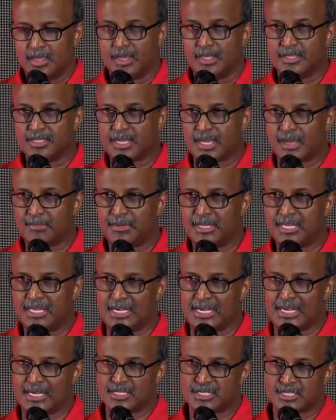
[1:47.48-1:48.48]
In the coming
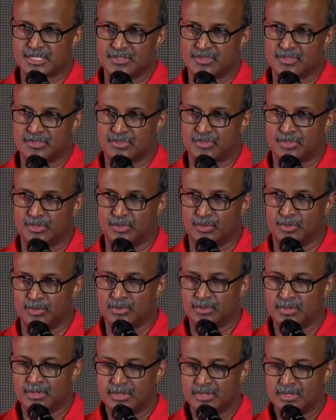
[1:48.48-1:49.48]
elections
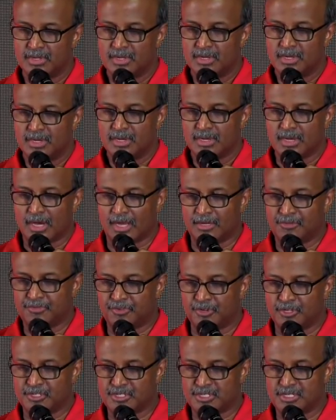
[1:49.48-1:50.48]
too,
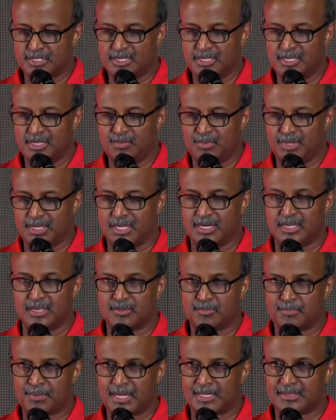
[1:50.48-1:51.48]
unfortunately, we can
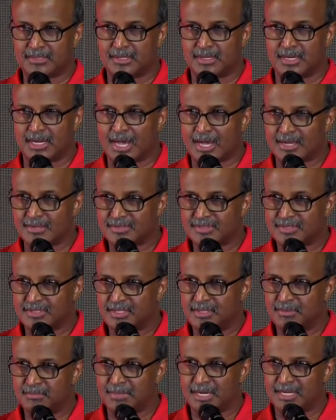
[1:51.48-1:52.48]
expect a
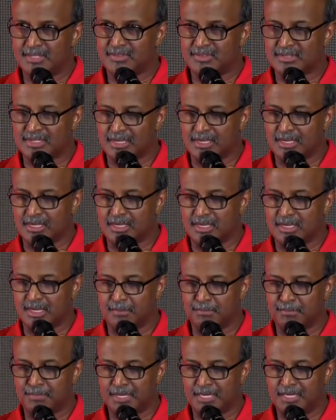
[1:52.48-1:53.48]
nasty mudslinging
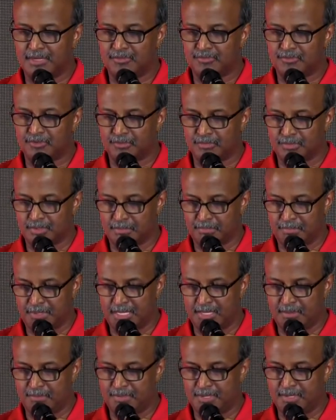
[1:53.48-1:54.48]
campaign from the
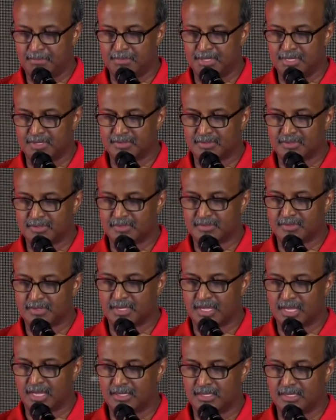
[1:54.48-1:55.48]
PAP ministers
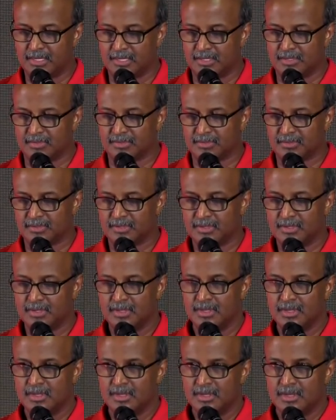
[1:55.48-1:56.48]
and candidates.
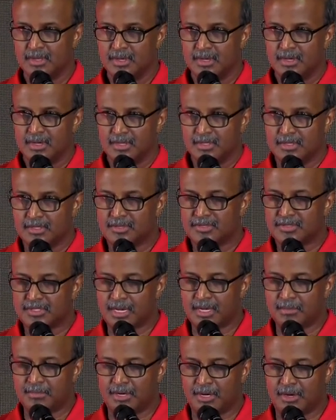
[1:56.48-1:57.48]
This
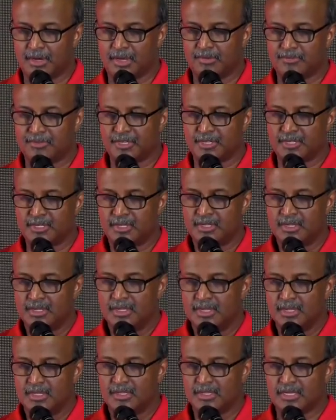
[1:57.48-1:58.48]
time, however,
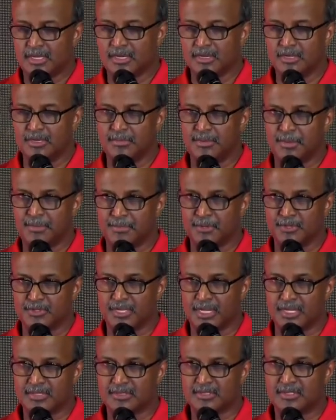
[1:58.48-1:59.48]
they are going to be
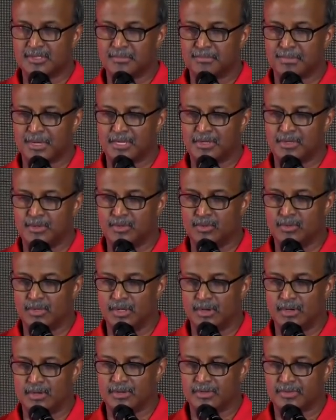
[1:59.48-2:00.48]
protected by new
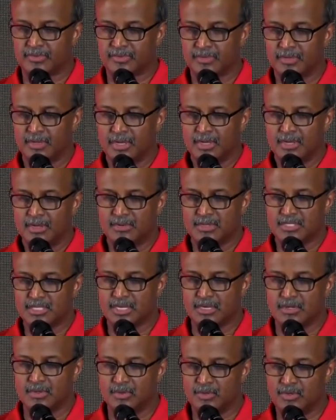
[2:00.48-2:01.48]
laws which
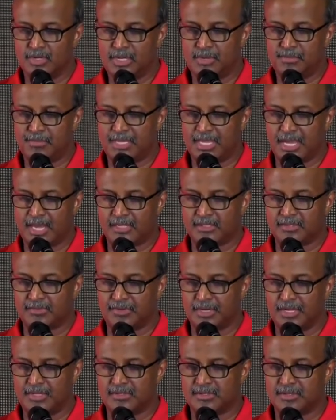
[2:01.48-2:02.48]
can only be
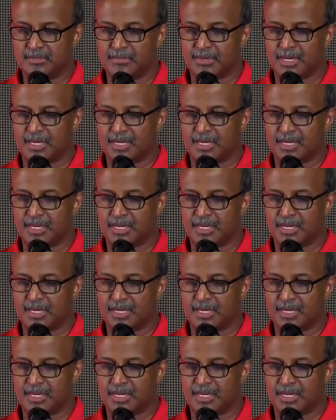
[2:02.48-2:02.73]
activated